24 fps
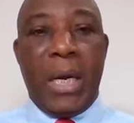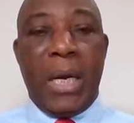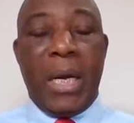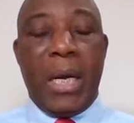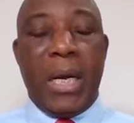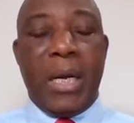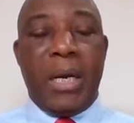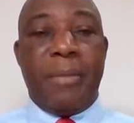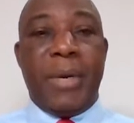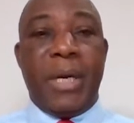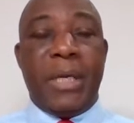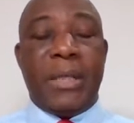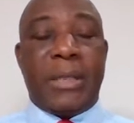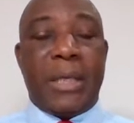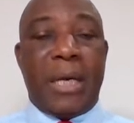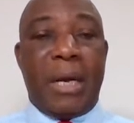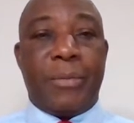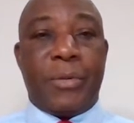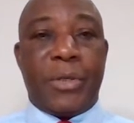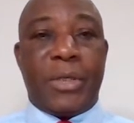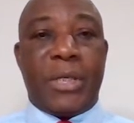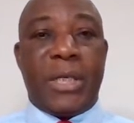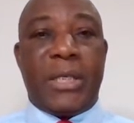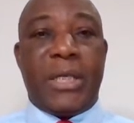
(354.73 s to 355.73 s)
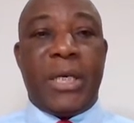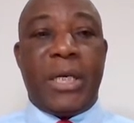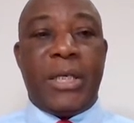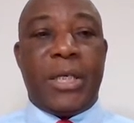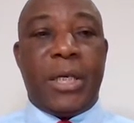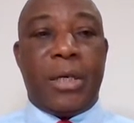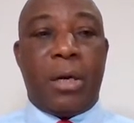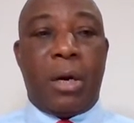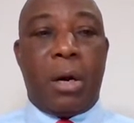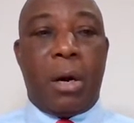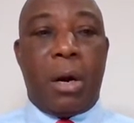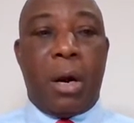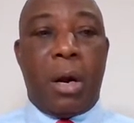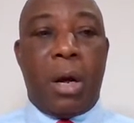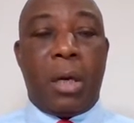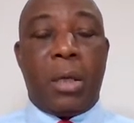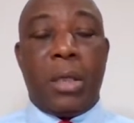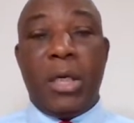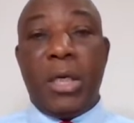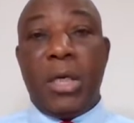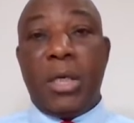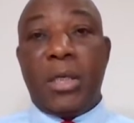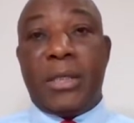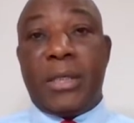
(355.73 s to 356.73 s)
In the meantime, Societe Generale
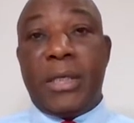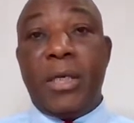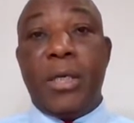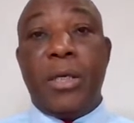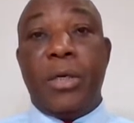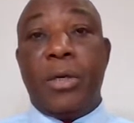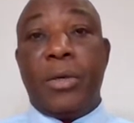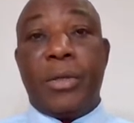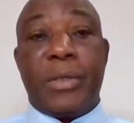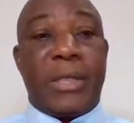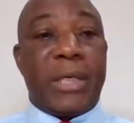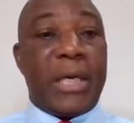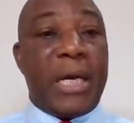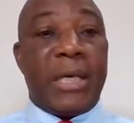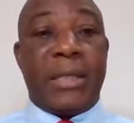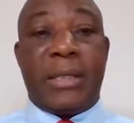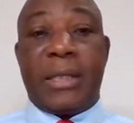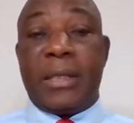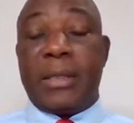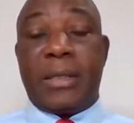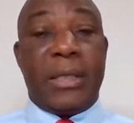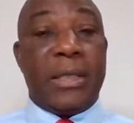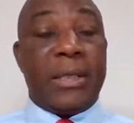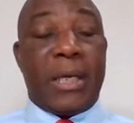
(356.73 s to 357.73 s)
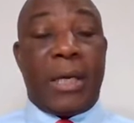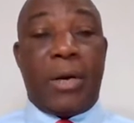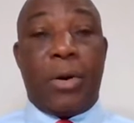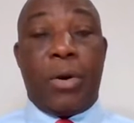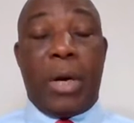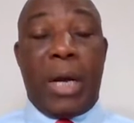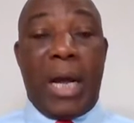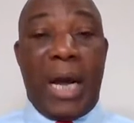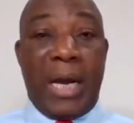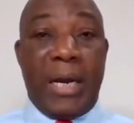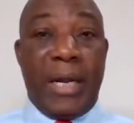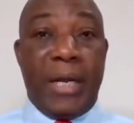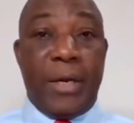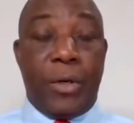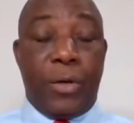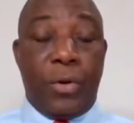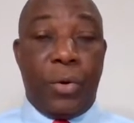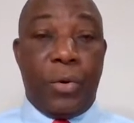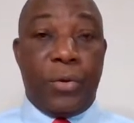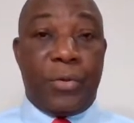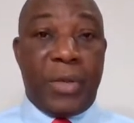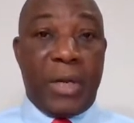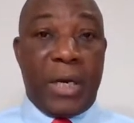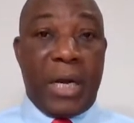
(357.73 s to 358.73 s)
CEO says he sees an organic
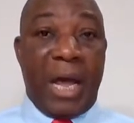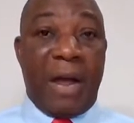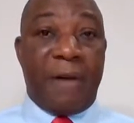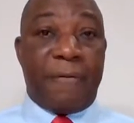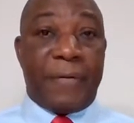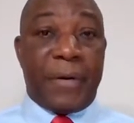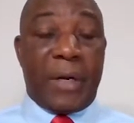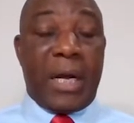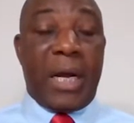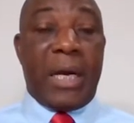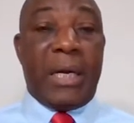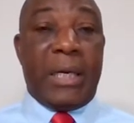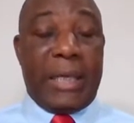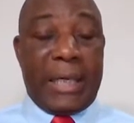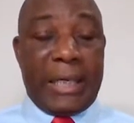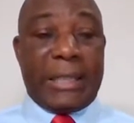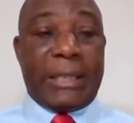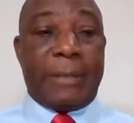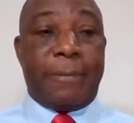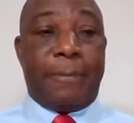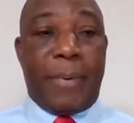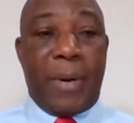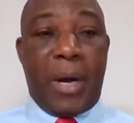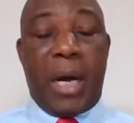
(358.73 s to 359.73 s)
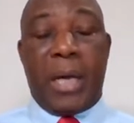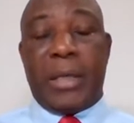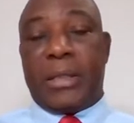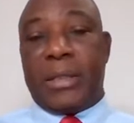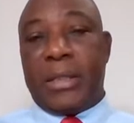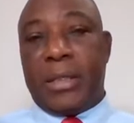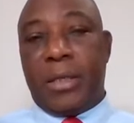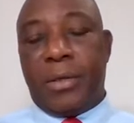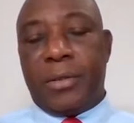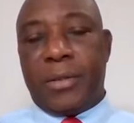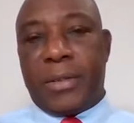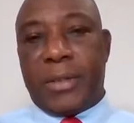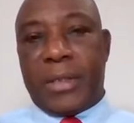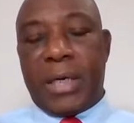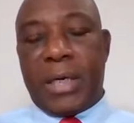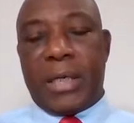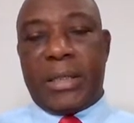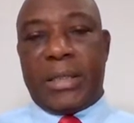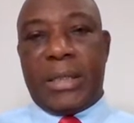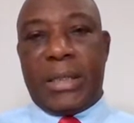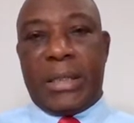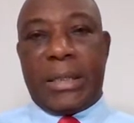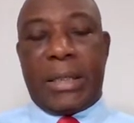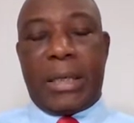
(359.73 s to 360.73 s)
growth in Africa despite the
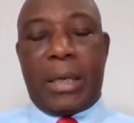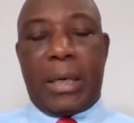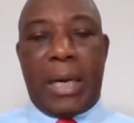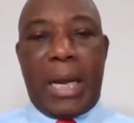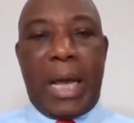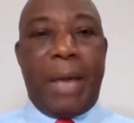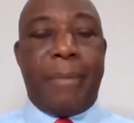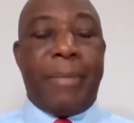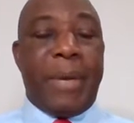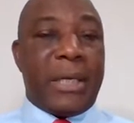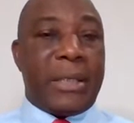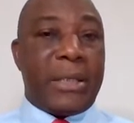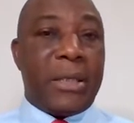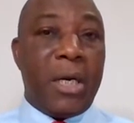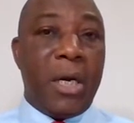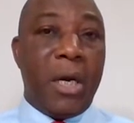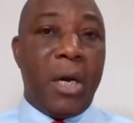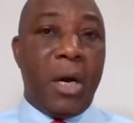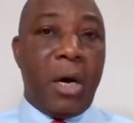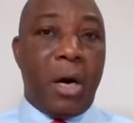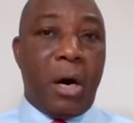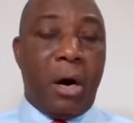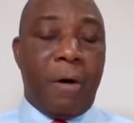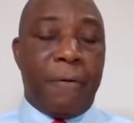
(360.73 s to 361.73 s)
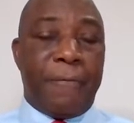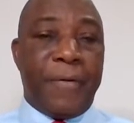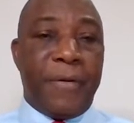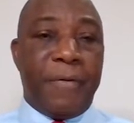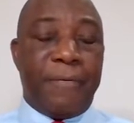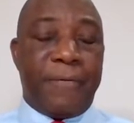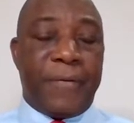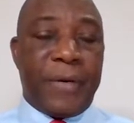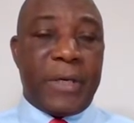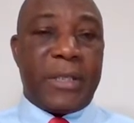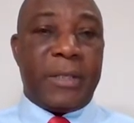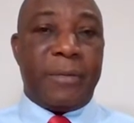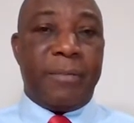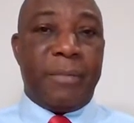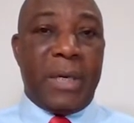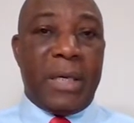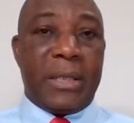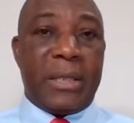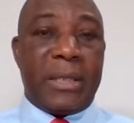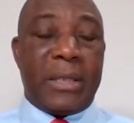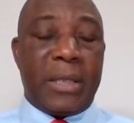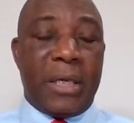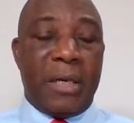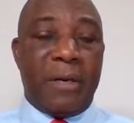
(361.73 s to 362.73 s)
uncertain climate of
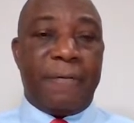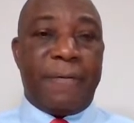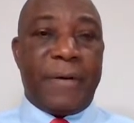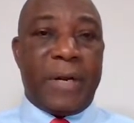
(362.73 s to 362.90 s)
investments in